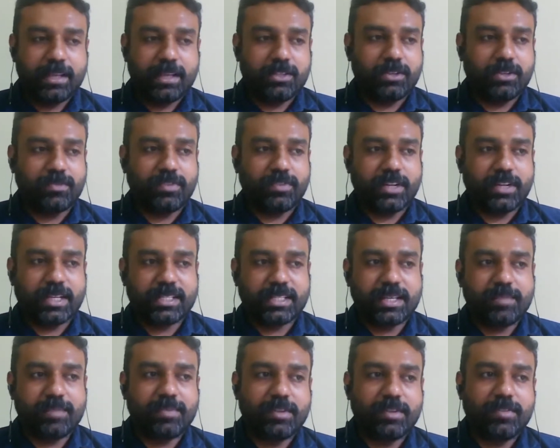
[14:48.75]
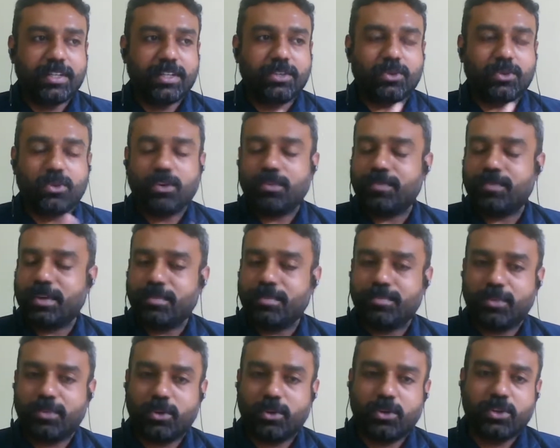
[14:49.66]
So for example, when you go
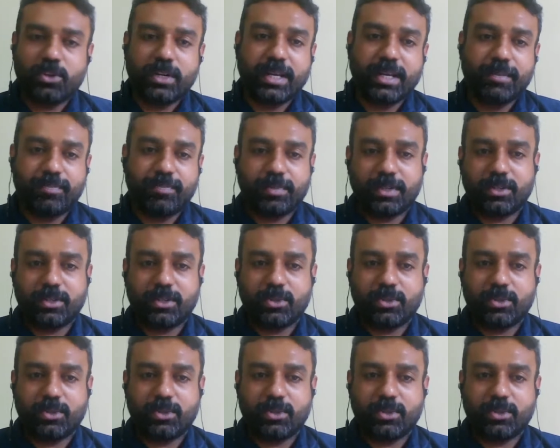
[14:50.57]
from prototype